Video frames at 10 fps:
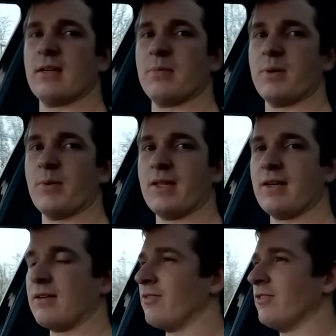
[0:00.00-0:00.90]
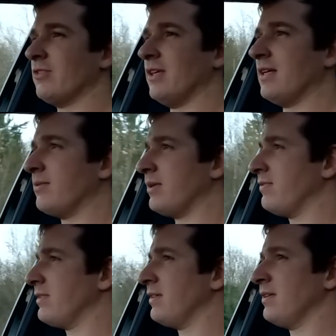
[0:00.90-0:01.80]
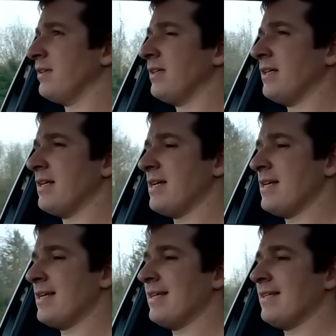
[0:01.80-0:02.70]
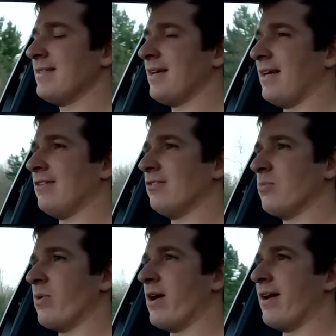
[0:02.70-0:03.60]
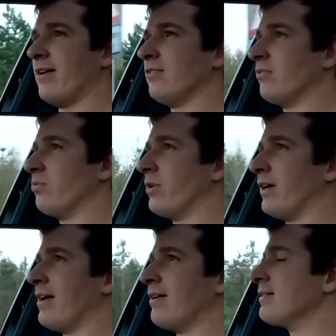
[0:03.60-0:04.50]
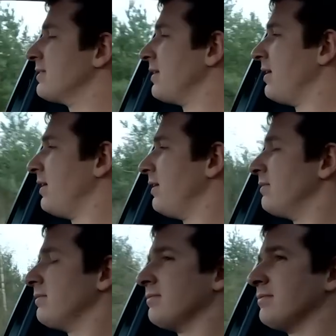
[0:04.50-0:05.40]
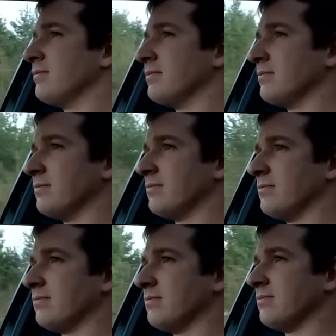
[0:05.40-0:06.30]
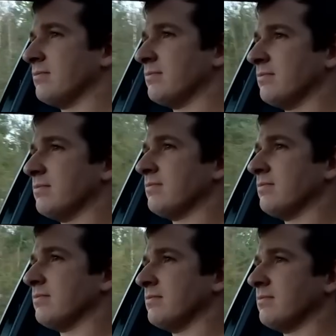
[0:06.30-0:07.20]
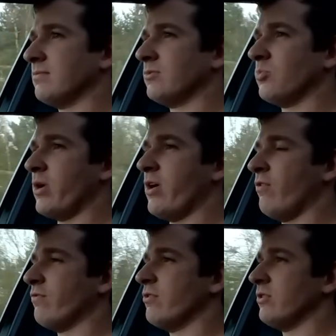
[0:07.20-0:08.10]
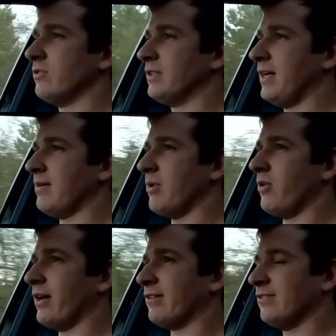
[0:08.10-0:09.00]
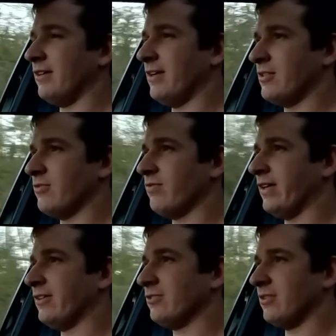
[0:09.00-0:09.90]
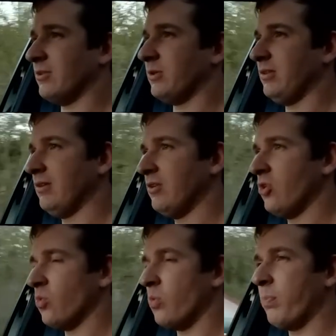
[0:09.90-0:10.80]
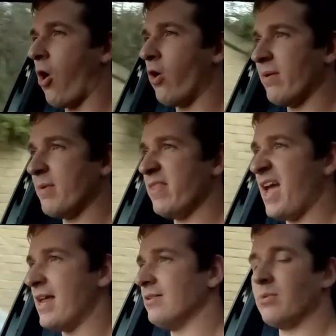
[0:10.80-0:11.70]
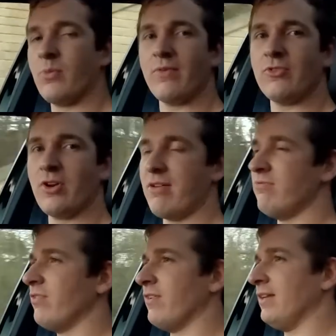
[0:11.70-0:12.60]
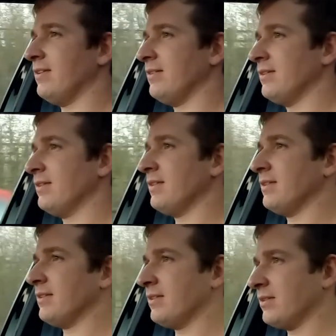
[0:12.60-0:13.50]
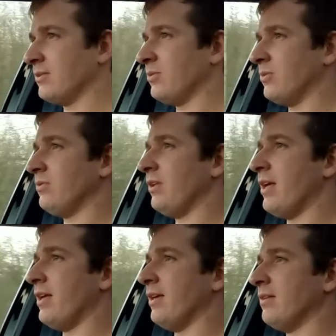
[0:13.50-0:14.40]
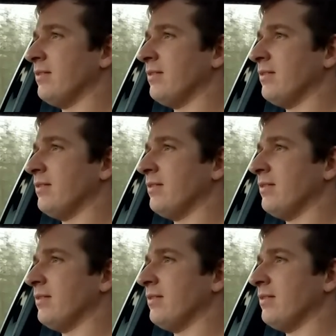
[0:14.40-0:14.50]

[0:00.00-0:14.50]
Happy with that. Obviously, we'll have to take it somewhere else if we want to get somewhere off road to get more acceleration figures. So we'll put all them at the end when we've done everything. We'll